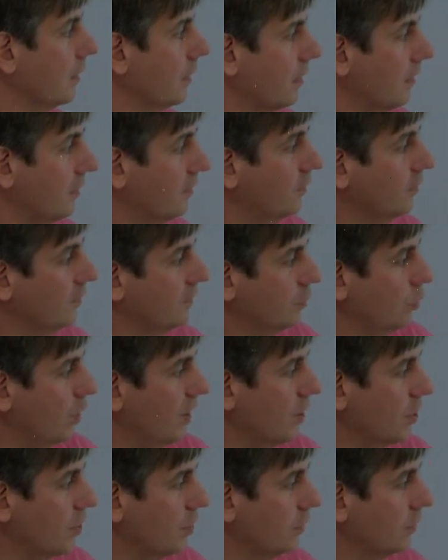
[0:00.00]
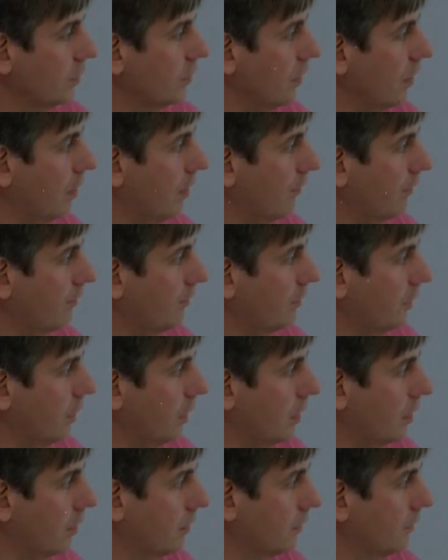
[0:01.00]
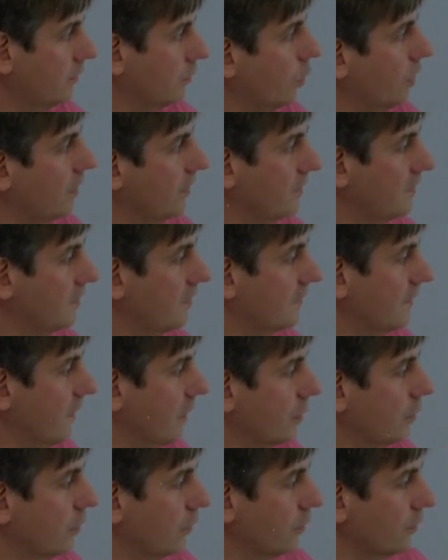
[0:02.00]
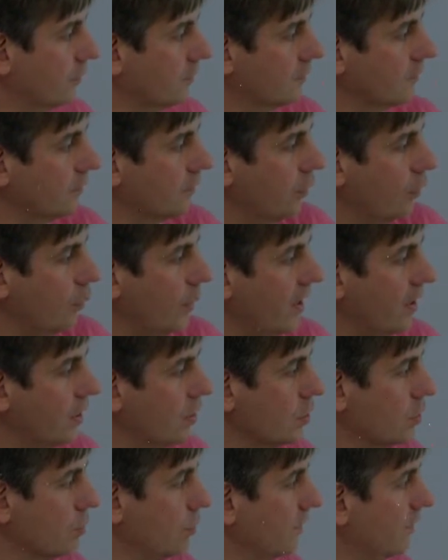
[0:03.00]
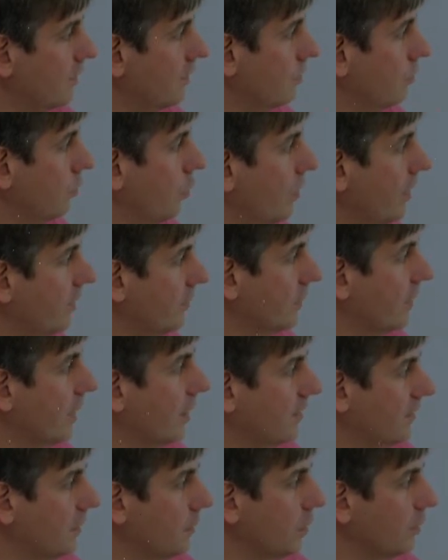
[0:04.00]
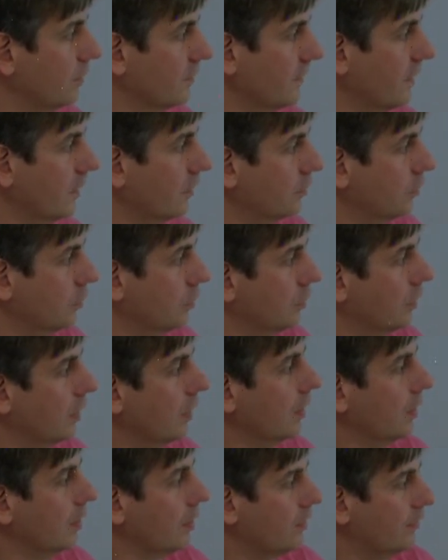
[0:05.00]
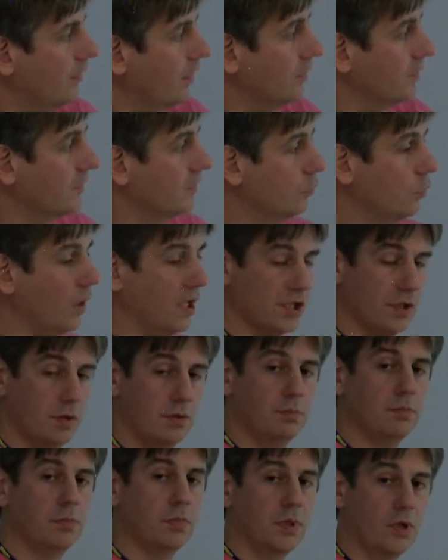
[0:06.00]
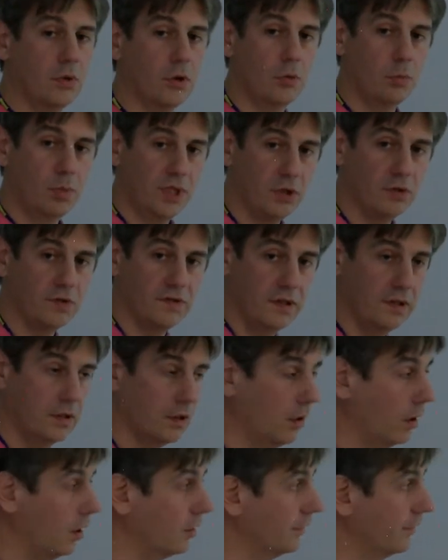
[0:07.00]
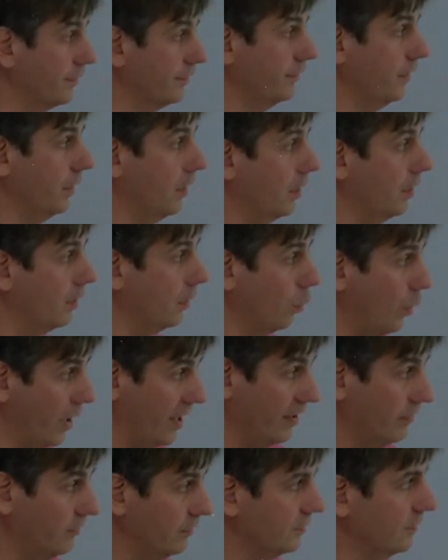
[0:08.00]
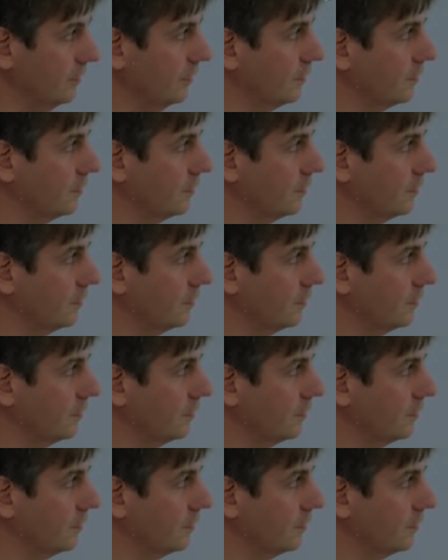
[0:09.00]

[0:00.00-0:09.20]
This is a simulation of, well, this is time versus the range, but it's more or less the same kind of scale. So the velocities will actually be containing a lot of waves.